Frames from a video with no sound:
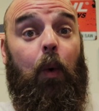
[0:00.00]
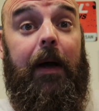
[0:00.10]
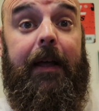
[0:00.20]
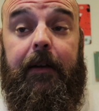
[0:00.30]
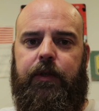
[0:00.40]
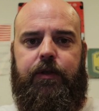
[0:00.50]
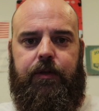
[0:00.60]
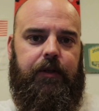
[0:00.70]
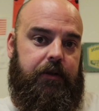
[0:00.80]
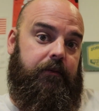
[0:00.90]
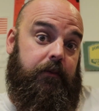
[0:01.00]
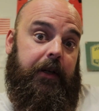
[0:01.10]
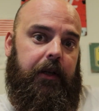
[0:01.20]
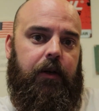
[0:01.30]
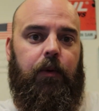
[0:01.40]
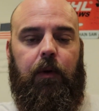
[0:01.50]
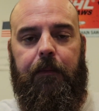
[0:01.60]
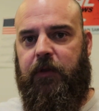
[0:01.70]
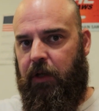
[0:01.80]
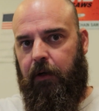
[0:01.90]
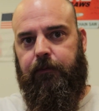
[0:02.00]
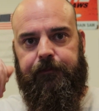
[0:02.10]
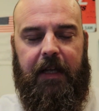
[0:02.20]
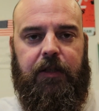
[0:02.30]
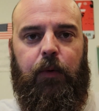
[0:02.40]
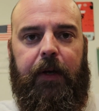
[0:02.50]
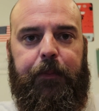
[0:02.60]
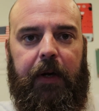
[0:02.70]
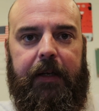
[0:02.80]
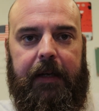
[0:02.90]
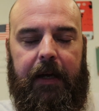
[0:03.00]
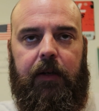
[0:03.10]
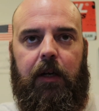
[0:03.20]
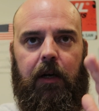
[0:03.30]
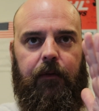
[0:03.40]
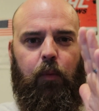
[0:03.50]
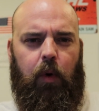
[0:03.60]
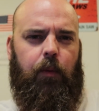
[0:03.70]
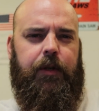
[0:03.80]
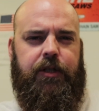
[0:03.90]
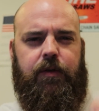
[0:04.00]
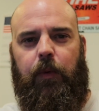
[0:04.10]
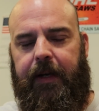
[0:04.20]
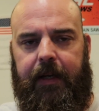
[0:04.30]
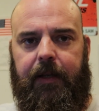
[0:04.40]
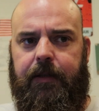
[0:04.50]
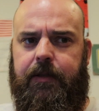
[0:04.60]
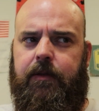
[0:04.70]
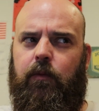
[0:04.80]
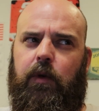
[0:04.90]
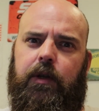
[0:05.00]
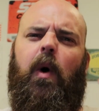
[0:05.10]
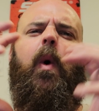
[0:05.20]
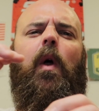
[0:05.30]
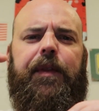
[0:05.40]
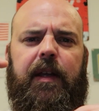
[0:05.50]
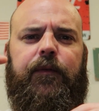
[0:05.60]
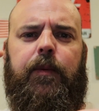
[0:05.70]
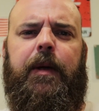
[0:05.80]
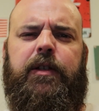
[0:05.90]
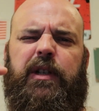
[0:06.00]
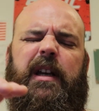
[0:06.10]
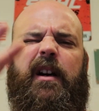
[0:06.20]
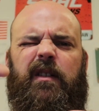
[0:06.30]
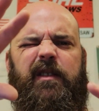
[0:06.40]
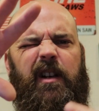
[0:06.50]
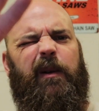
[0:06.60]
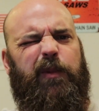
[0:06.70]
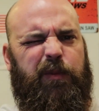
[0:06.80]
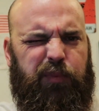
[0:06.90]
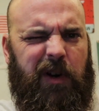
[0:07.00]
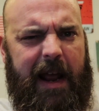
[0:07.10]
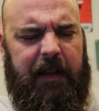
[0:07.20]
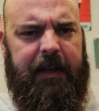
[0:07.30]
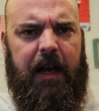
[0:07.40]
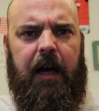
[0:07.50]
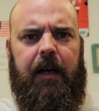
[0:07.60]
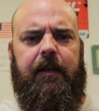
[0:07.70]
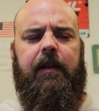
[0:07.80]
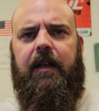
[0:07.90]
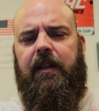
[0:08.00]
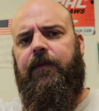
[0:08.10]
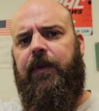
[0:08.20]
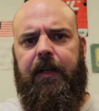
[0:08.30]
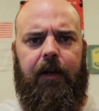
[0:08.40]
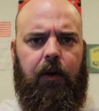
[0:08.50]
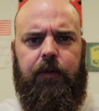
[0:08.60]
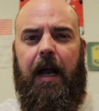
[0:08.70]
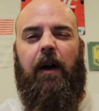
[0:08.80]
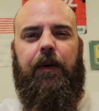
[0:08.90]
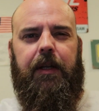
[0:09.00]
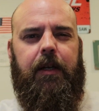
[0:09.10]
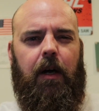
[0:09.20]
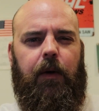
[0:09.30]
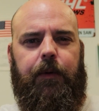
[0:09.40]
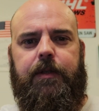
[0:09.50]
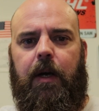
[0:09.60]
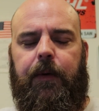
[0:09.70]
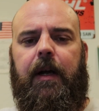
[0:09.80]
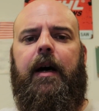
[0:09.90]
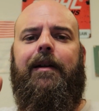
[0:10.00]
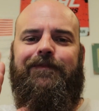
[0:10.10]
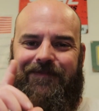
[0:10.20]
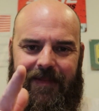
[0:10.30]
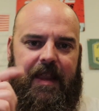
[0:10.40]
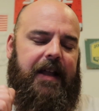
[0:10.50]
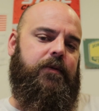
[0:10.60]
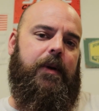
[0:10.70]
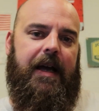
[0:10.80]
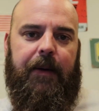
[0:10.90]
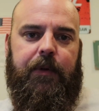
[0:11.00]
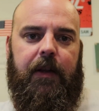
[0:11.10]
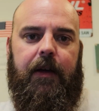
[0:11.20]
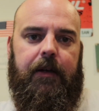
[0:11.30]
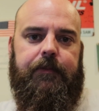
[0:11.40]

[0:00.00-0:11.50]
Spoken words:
quit, which is really cool. So that's a quick breakdown of what we just witnessed with all the information out. You know, I'm just prattling on in the video, not really knowing what's going on. That's what happened there.